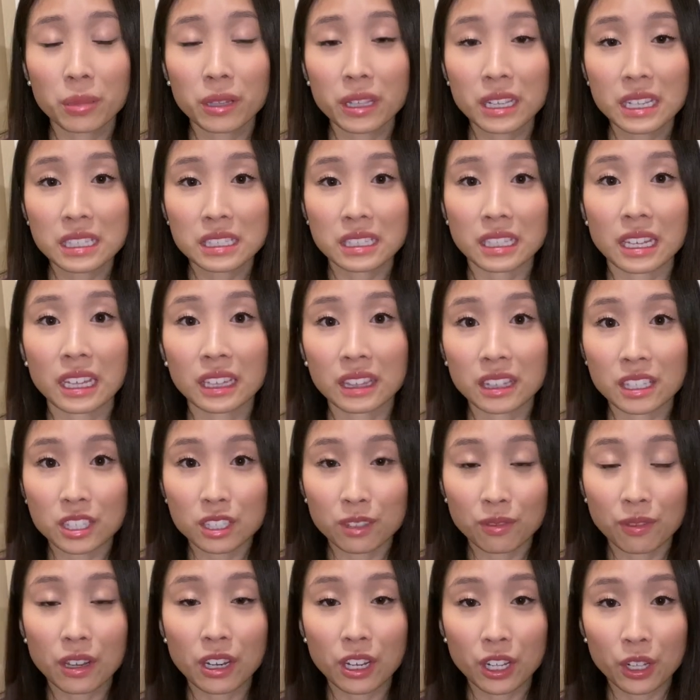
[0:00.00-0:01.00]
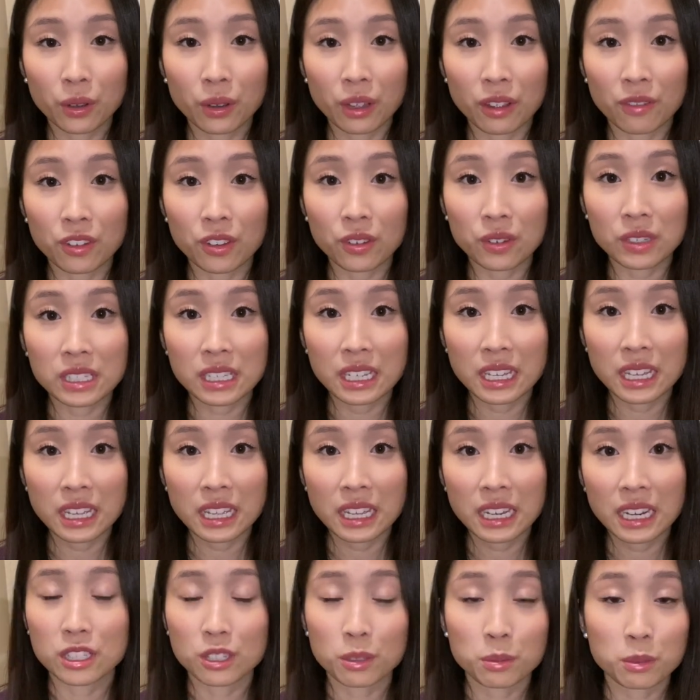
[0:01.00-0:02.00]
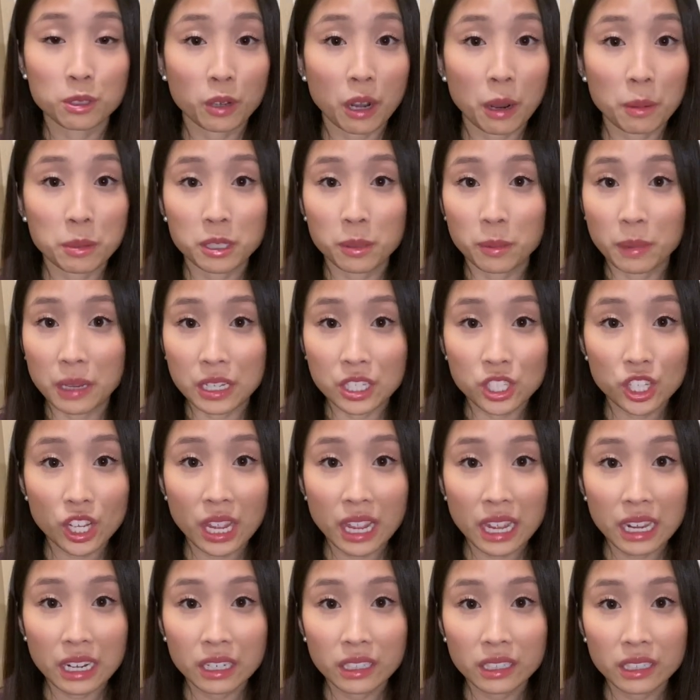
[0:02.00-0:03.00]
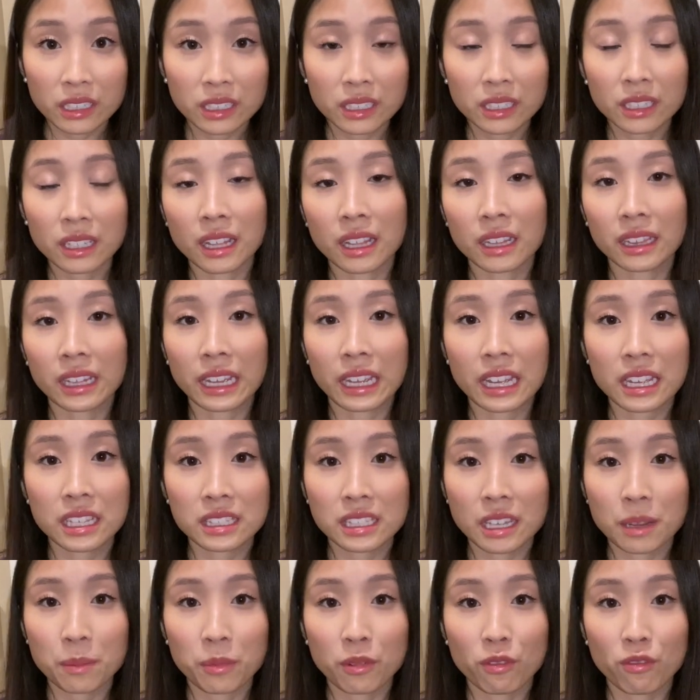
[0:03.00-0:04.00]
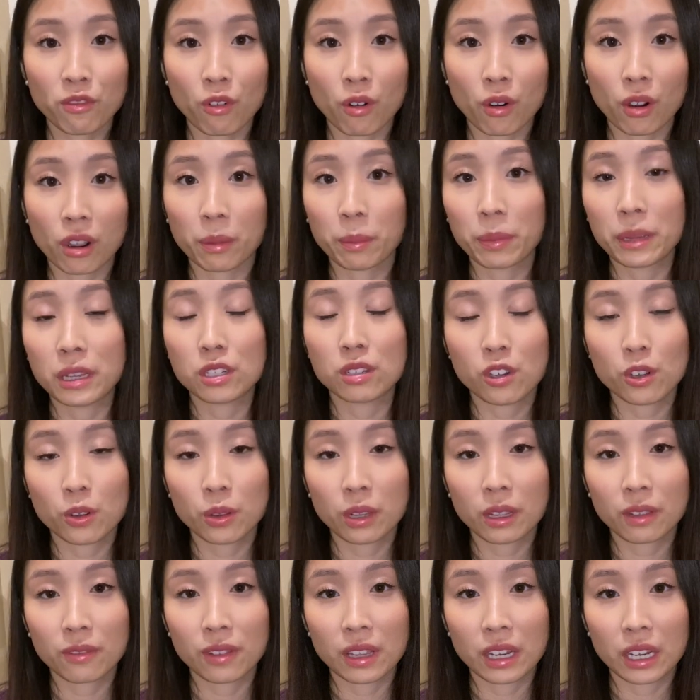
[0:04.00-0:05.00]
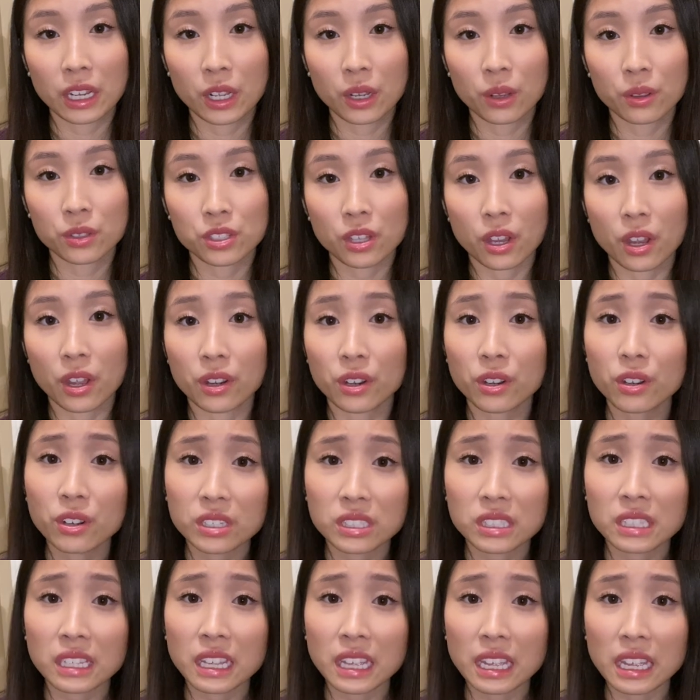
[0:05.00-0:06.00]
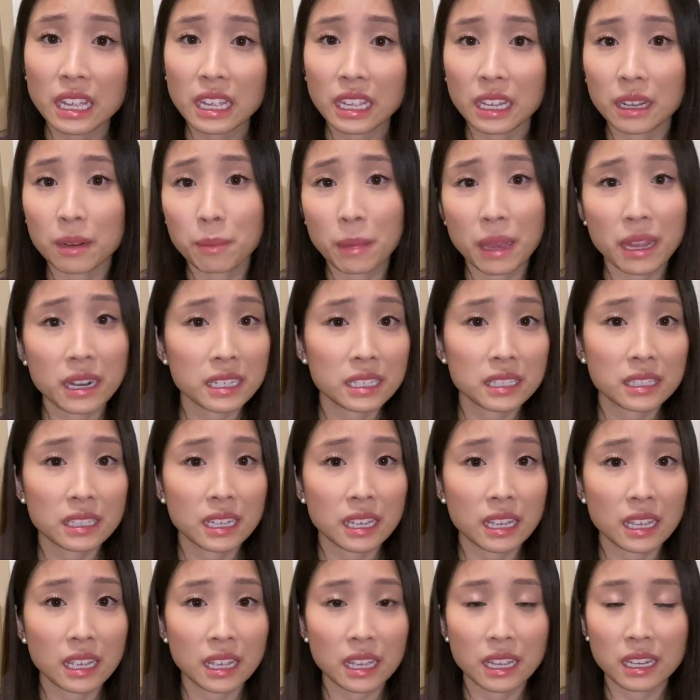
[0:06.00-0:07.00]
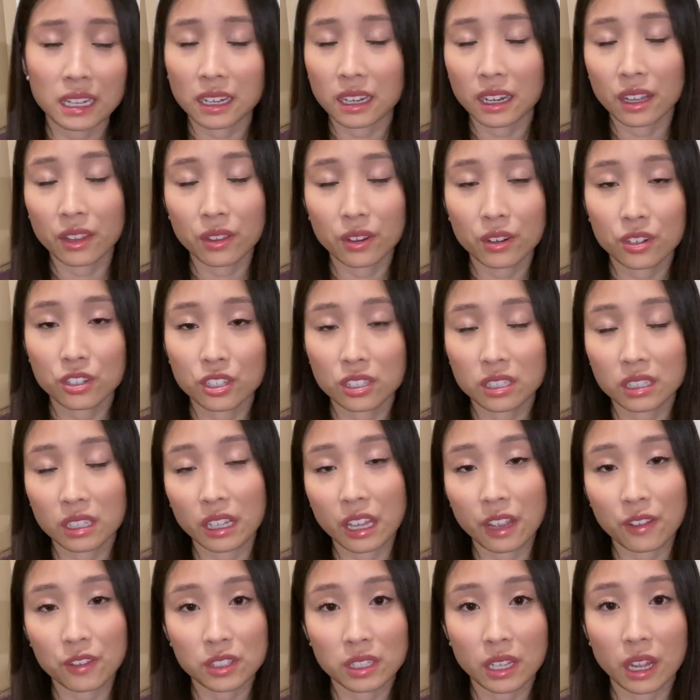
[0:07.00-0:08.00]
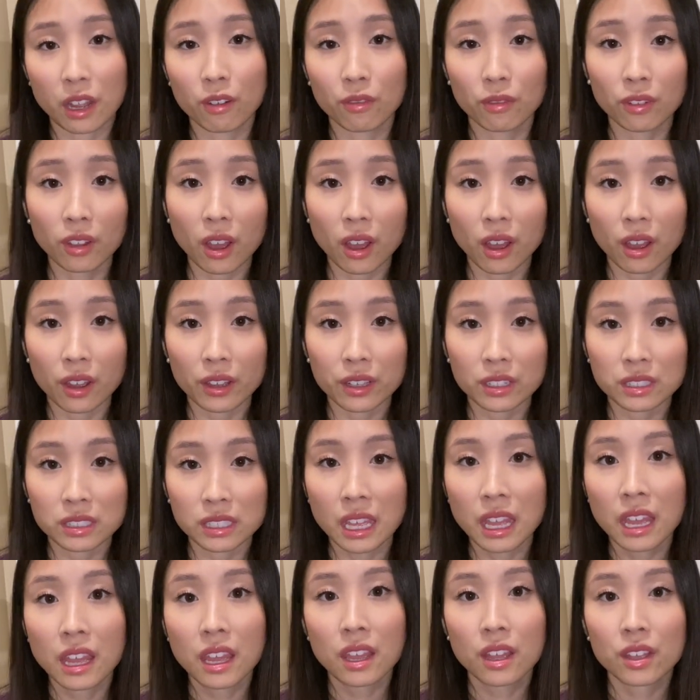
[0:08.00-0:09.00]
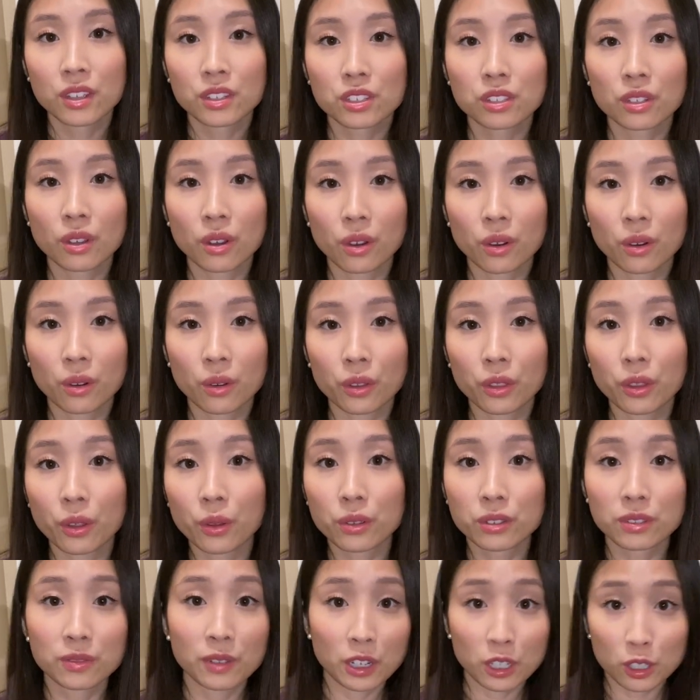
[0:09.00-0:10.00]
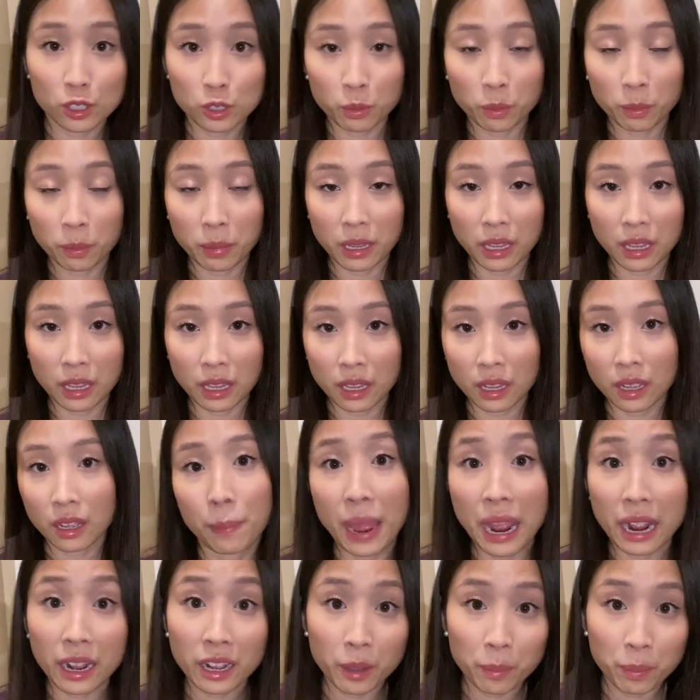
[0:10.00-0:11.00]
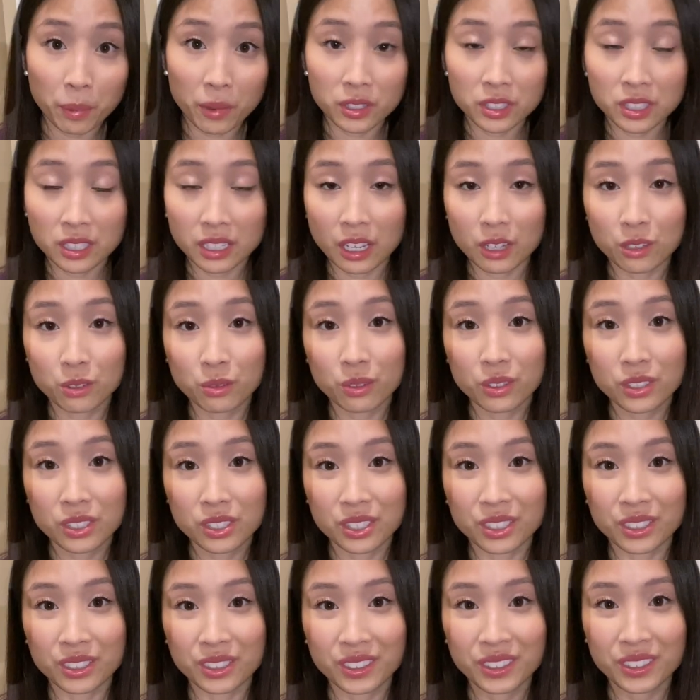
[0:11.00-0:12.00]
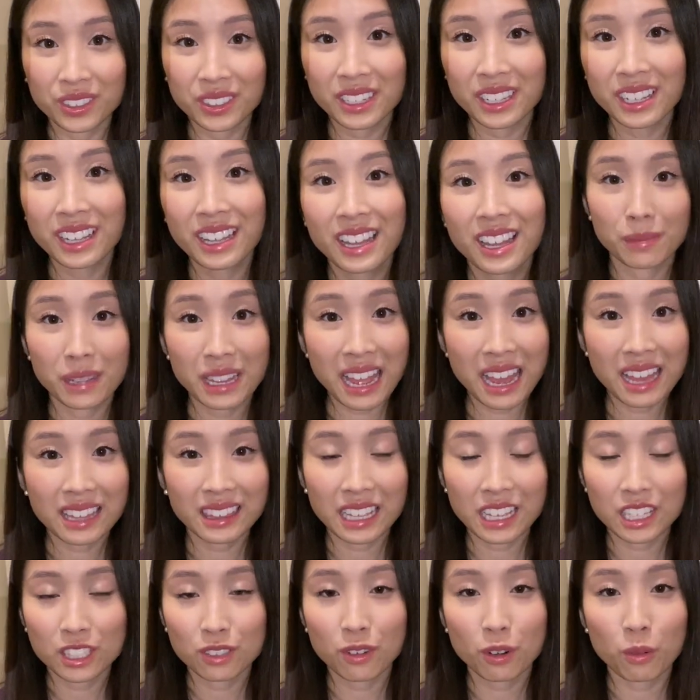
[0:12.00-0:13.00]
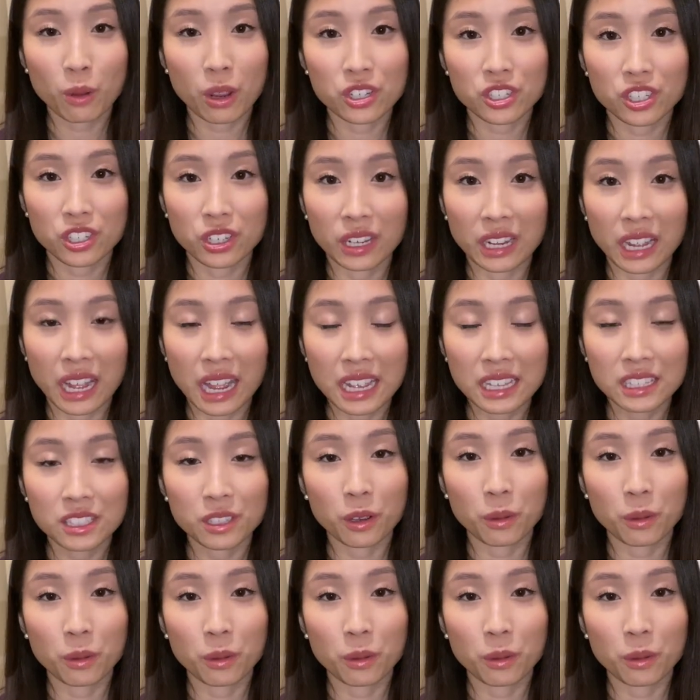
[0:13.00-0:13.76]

Please like this video if you did, subscribe to my channel. Like I said before, I'll be doing videos on nursing and medicine and other just lifestyle vlogs, so those videos will be back up on schedule soon. But yeah, thanks for watching, you guys.